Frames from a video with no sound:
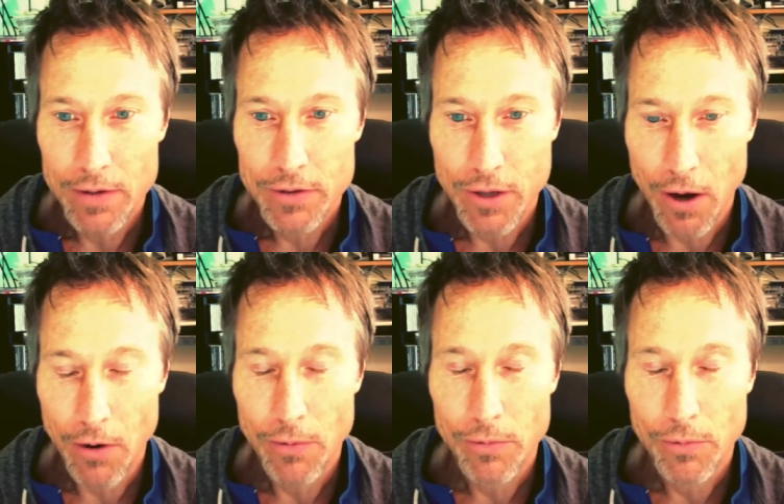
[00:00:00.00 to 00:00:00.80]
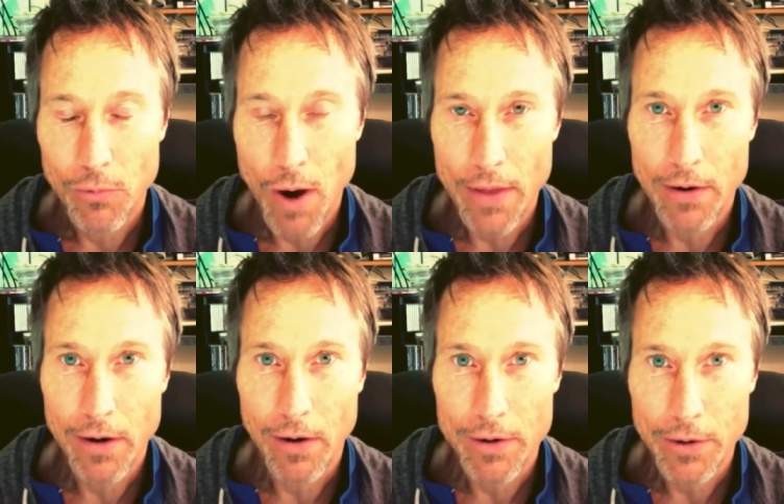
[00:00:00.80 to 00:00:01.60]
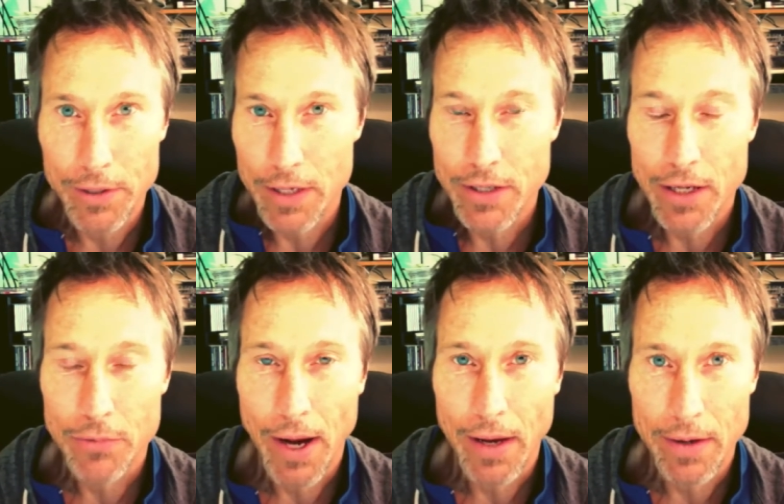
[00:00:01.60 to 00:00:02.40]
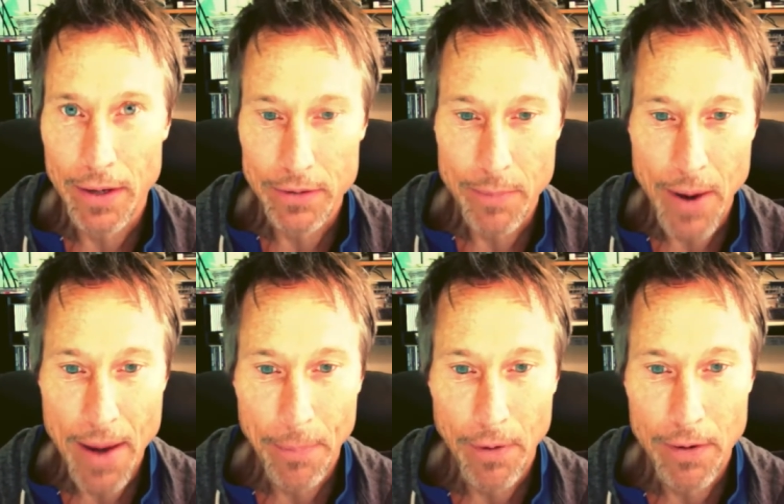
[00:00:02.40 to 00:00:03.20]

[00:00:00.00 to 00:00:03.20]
So whether your DJ is recognized on paper or